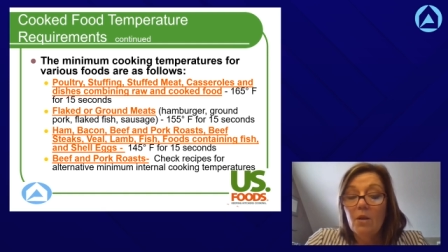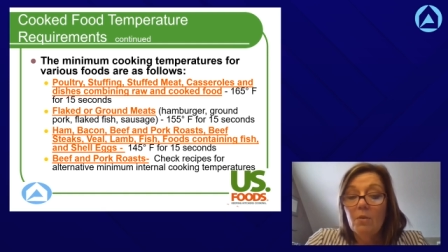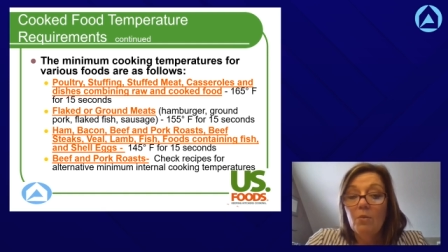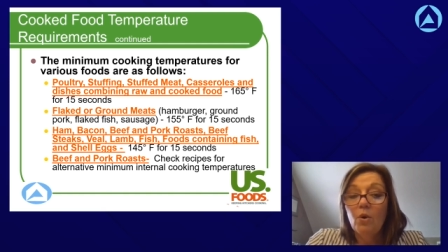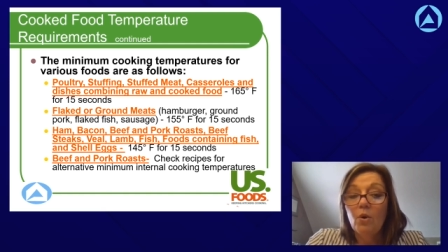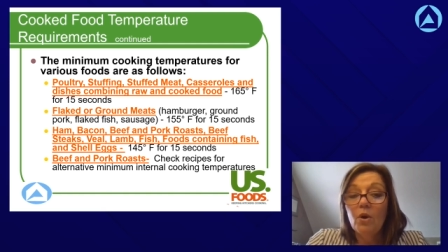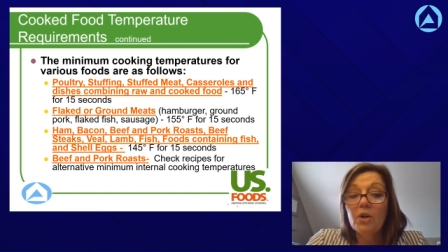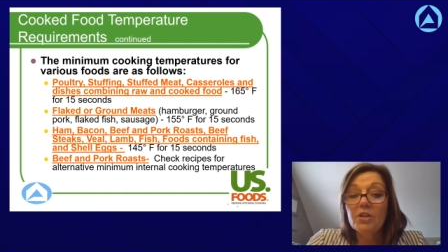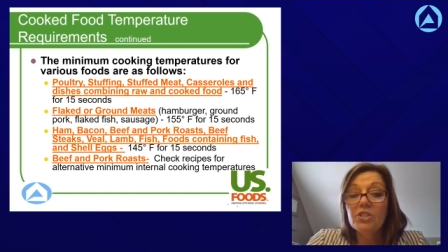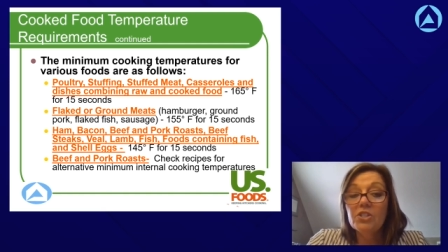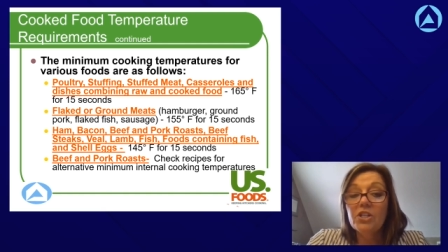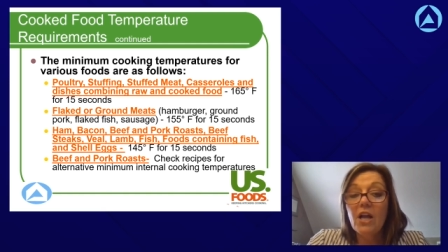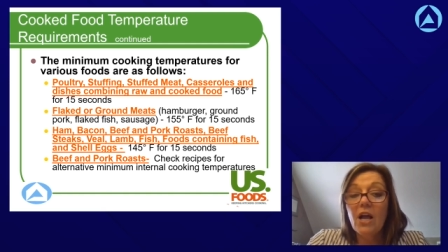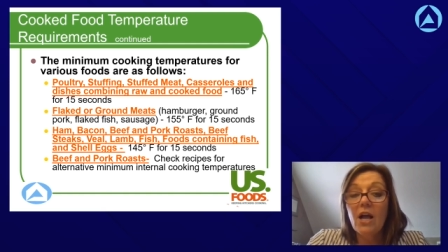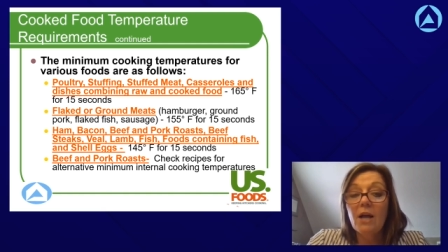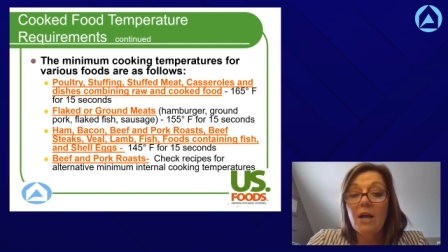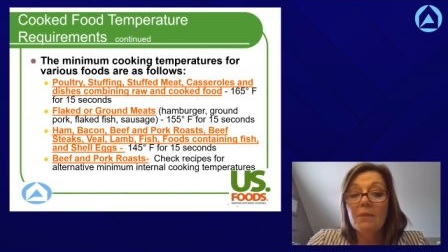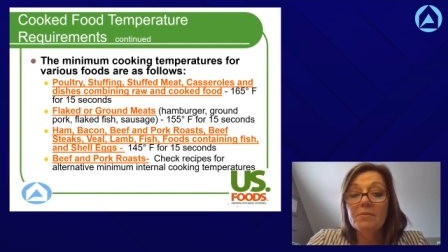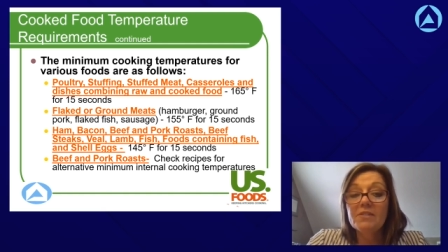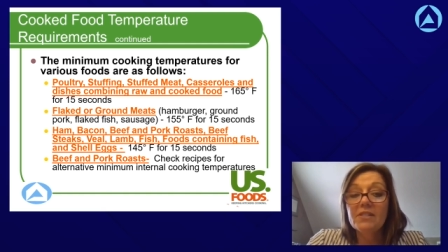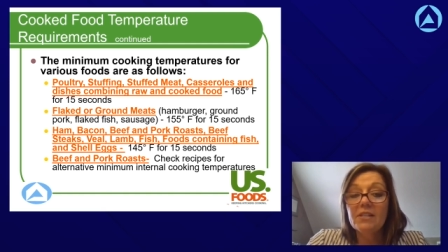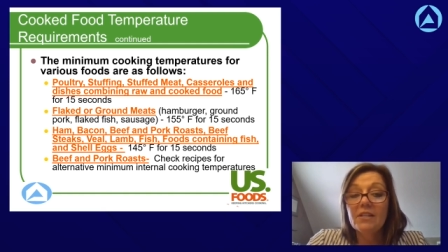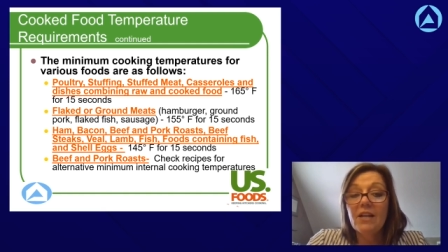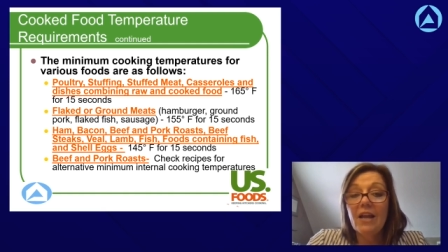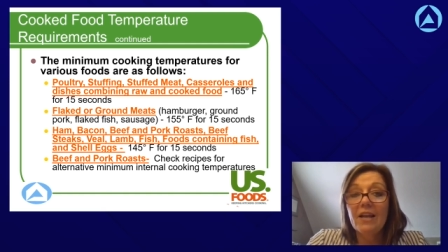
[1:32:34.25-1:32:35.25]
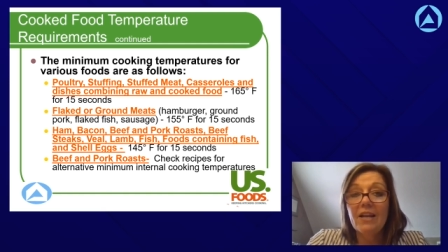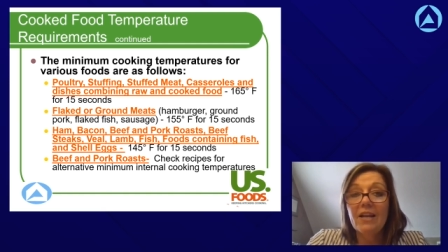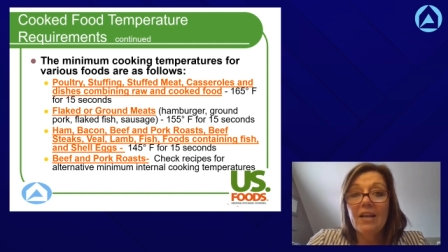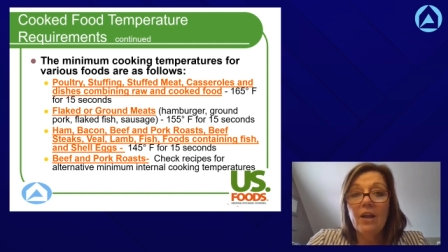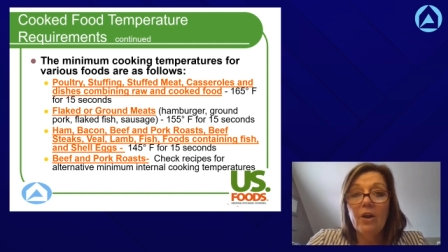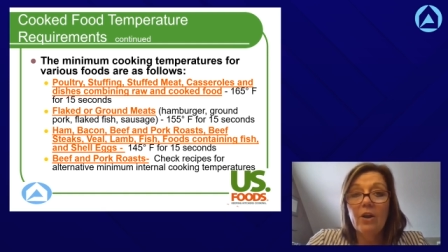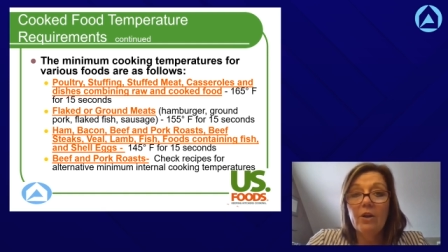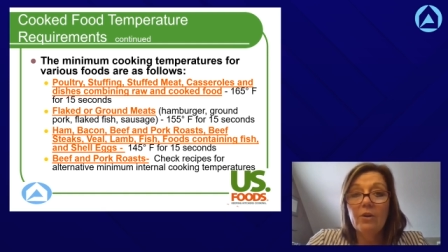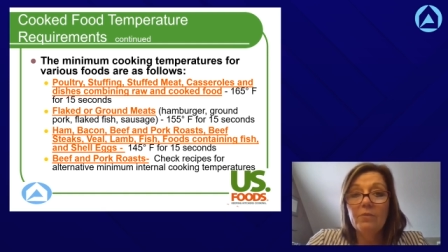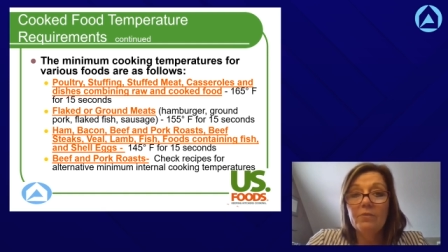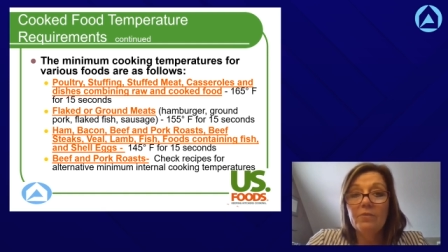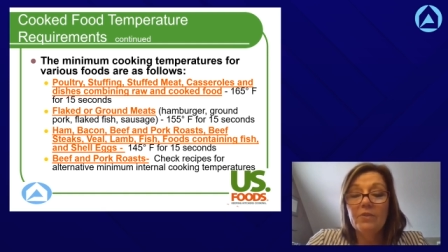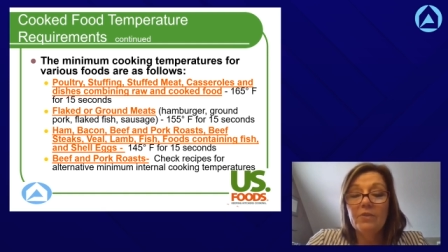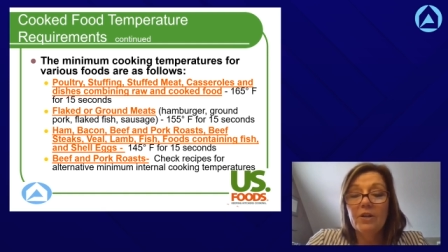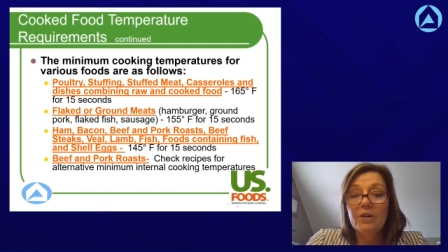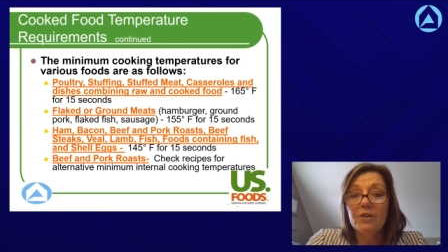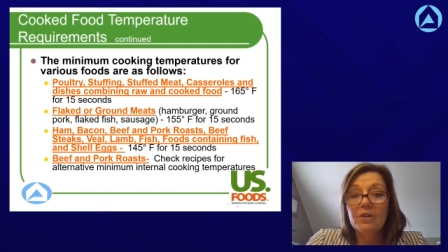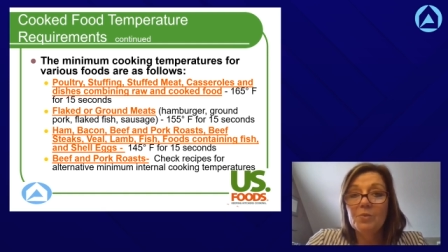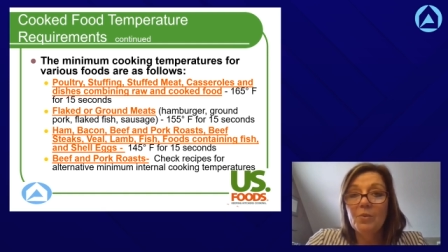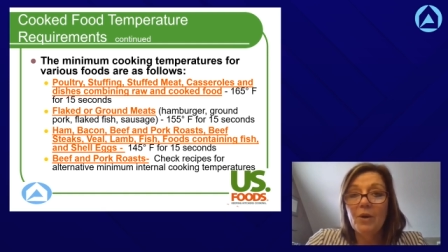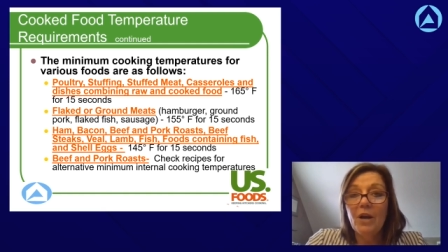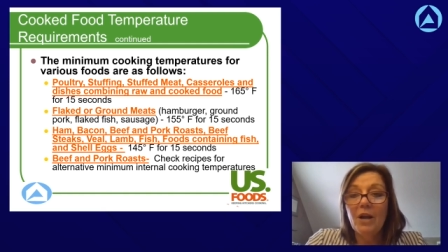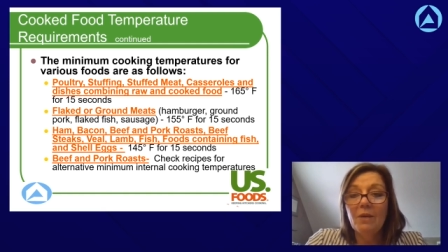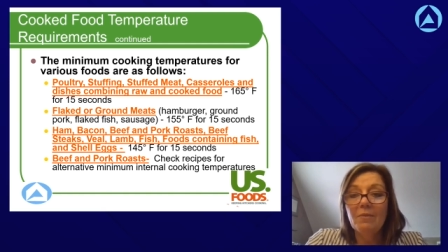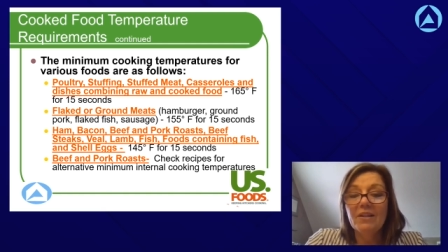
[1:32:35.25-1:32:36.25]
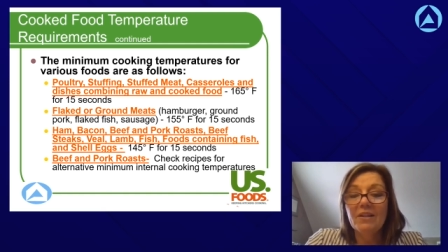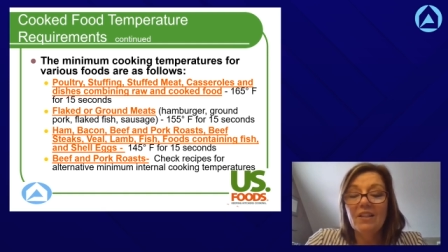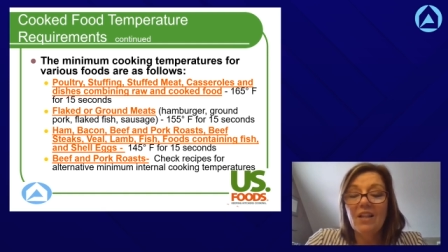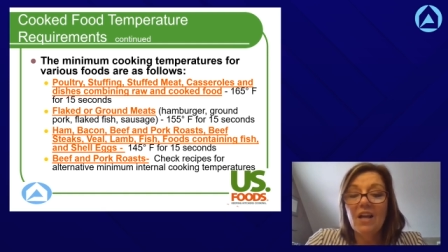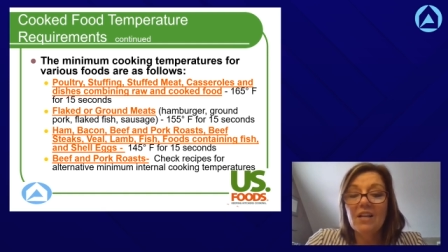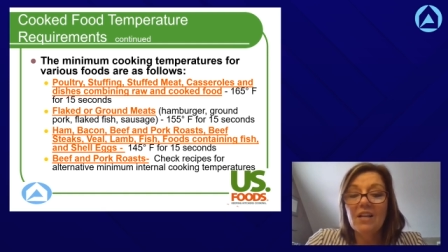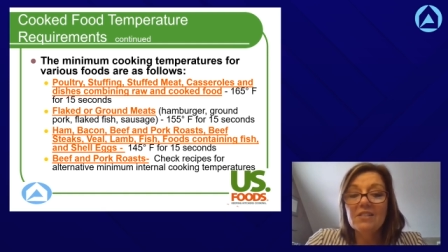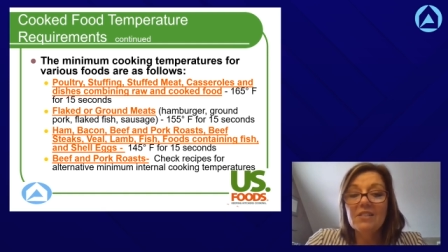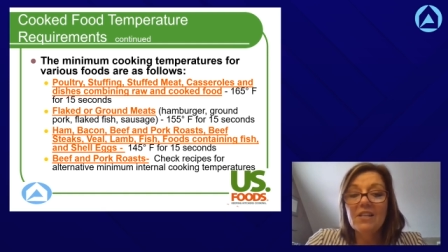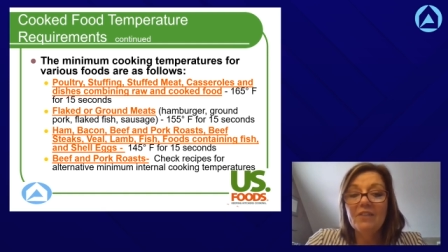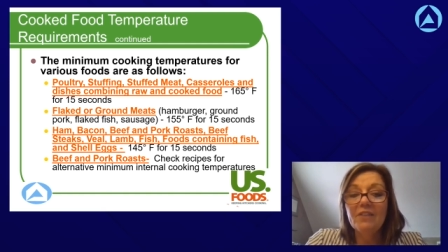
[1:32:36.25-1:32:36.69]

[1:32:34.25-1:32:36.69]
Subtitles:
Pork chops, and I know there's probably lots